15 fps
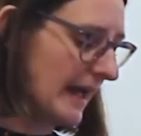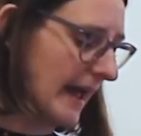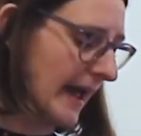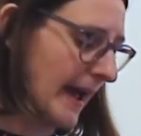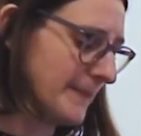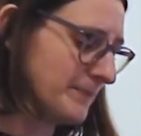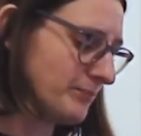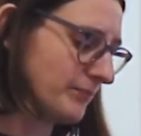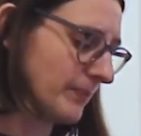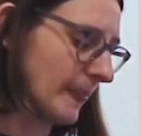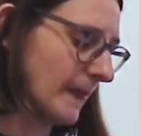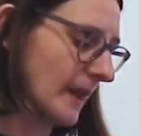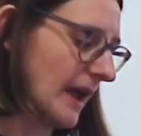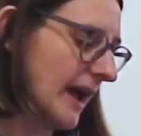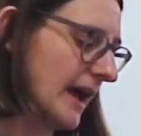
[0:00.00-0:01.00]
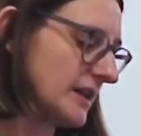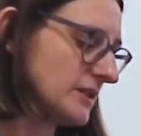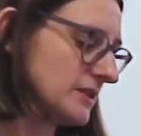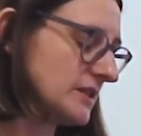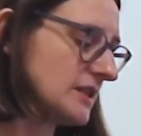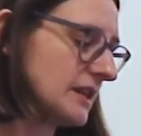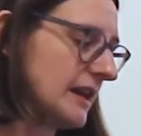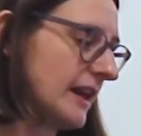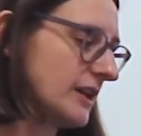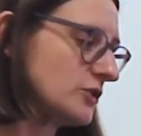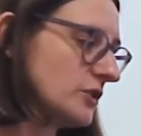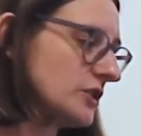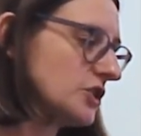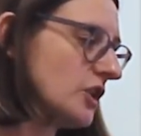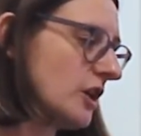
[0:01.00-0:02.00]
and
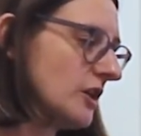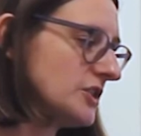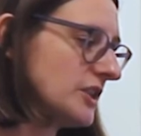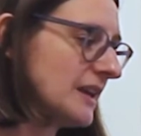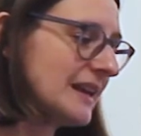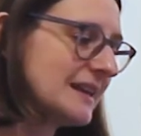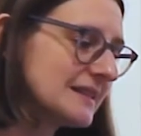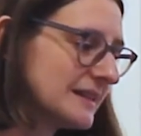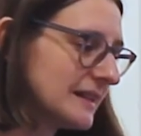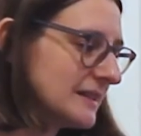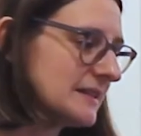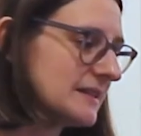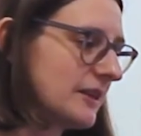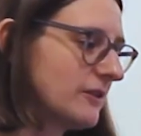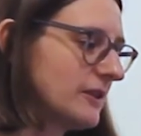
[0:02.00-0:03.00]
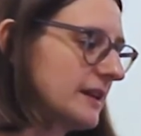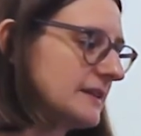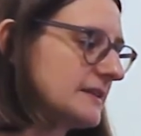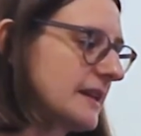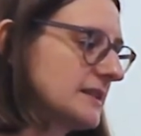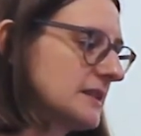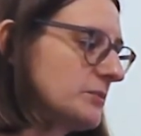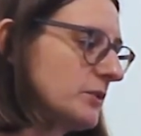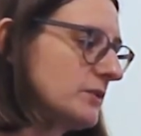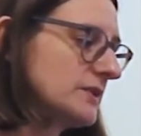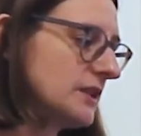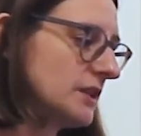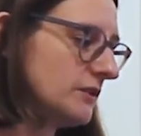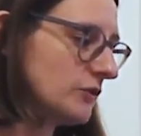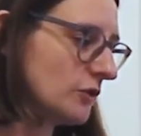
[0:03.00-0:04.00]
electric charging isn't necessarily accessible,
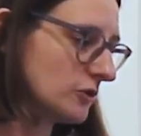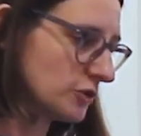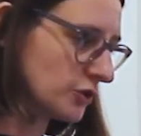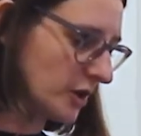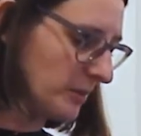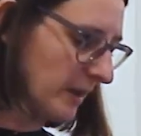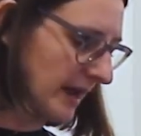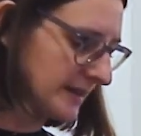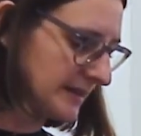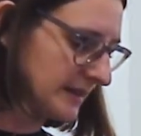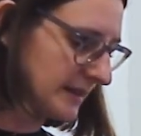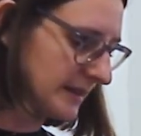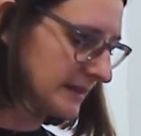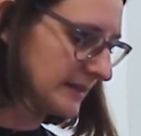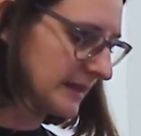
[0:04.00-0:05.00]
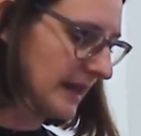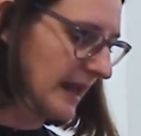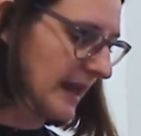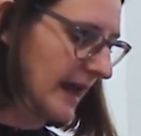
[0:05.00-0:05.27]
so you've got trip hazards